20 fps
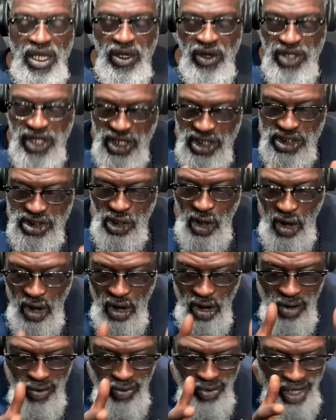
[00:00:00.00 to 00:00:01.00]
there's
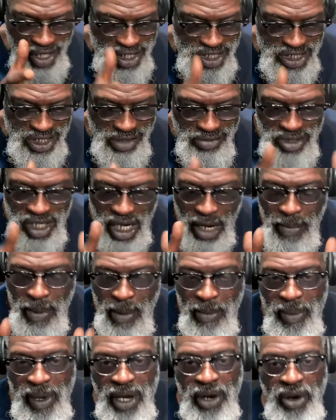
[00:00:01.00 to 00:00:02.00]
always some type
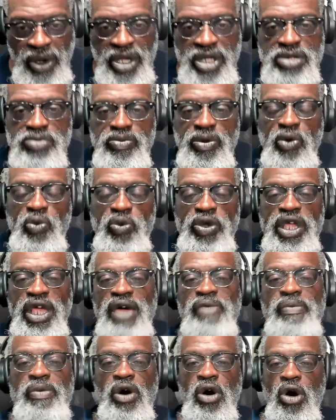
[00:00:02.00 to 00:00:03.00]
of barriers, but we have
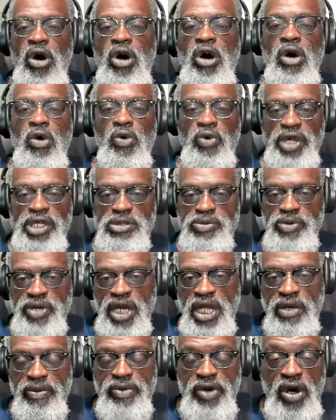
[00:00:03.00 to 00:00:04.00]
always been
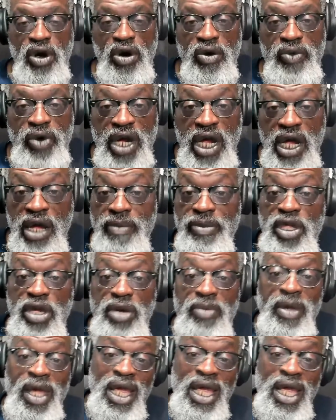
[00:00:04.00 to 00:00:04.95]
able to overcome them.